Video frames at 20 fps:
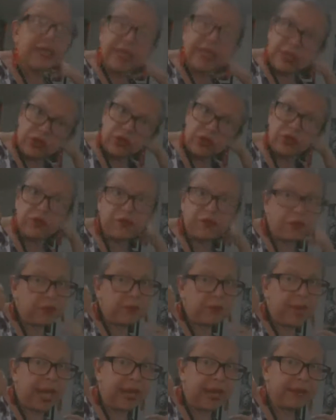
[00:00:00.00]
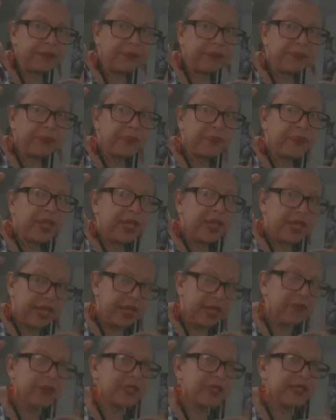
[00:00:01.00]
shoot you from the back
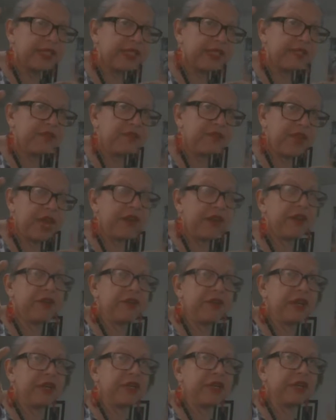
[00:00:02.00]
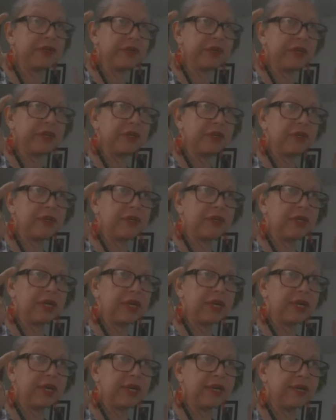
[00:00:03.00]
he was in a very very critical
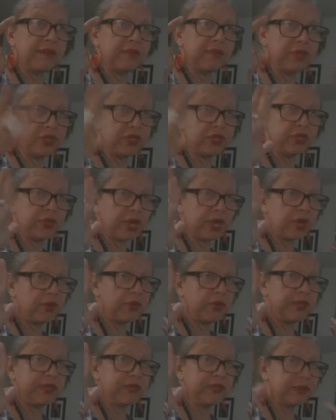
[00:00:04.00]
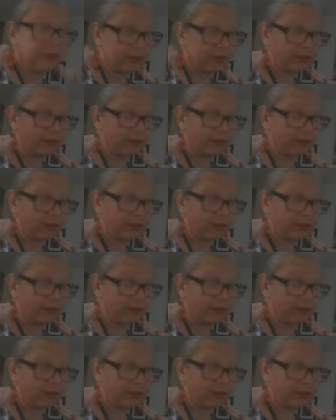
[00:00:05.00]
uh, position according to